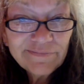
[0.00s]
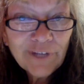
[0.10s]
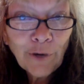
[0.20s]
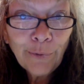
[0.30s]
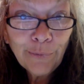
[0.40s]

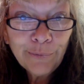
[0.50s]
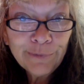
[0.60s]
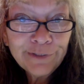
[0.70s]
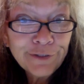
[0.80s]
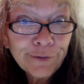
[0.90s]

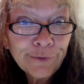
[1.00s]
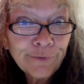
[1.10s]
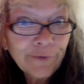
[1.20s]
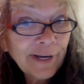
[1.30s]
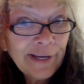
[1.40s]
gold
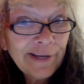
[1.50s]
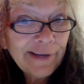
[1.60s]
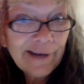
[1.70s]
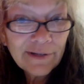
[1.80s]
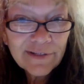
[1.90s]
jewelry
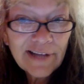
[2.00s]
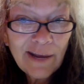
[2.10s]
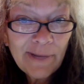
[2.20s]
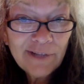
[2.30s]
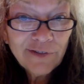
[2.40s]

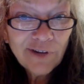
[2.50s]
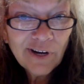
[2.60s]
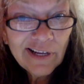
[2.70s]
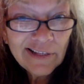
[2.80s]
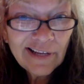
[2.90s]
outside my
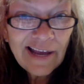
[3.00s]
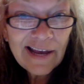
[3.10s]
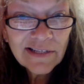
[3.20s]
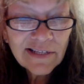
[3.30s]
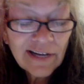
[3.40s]
truck at the
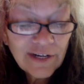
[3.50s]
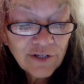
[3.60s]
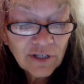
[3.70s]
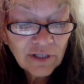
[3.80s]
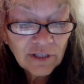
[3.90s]
gas
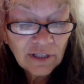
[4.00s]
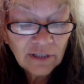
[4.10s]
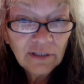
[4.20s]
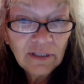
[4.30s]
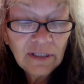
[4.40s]
station
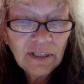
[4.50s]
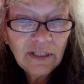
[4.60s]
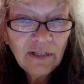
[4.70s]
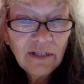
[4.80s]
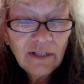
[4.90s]
and,
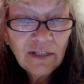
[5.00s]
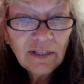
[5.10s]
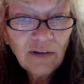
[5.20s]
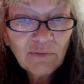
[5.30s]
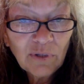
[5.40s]

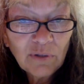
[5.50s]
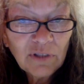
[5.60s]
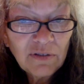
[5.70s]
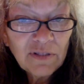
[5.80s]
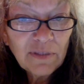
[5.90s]
got real
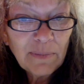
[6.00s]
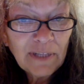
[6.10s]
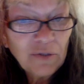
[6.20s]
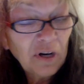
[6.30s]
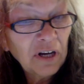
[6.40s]
close to my
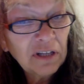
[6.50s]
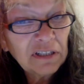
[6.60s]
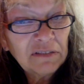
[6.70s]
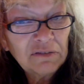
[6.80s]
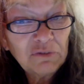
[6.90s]

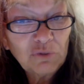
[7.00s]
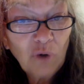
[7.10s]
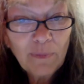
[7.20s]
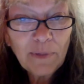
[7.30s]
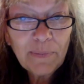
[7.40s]
truck and
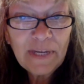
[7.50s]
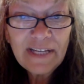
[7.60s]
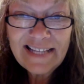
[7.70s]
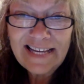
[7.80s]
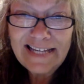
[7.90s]
dropped a
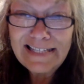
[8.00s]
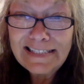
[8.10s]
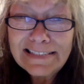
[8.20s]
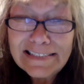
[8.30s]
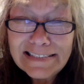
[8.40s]
piece in
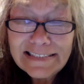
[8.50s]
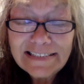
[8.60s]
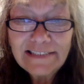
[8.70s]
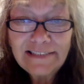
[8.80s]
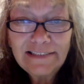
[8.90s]

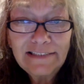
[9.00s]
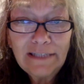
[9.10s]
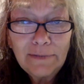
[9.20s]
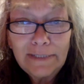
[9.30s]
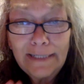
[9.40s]
and
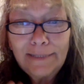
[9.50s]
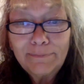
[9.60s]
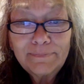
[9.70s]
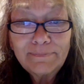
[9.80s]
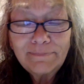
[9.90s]
I was like,
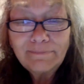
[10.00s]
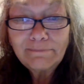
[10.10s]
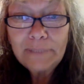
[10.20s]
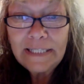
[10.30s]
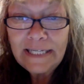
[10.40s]

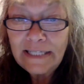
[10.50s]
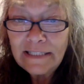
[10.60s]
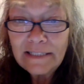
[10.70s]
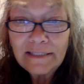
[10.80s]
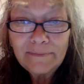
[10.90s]

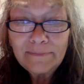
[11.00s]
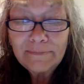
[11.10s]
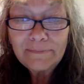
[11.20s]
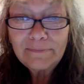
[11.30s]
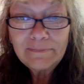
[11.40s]
please,
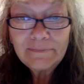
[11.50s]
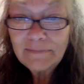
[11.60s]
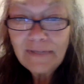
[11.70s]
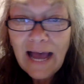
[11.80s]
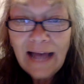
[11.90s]

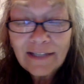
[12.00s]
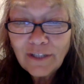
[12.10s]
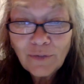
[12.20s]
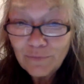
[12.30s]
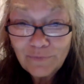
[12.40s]
I
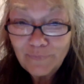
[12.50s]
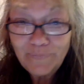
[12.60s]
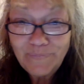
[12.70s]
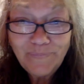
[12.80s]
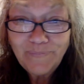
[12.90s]
don't
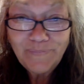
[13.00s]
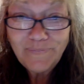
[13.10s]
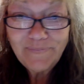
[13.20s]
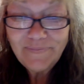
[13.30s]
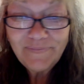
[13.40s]

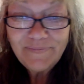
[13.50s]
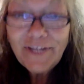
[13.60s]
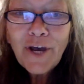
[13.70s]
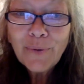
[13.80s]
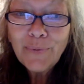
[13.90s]

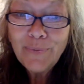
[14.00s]
know.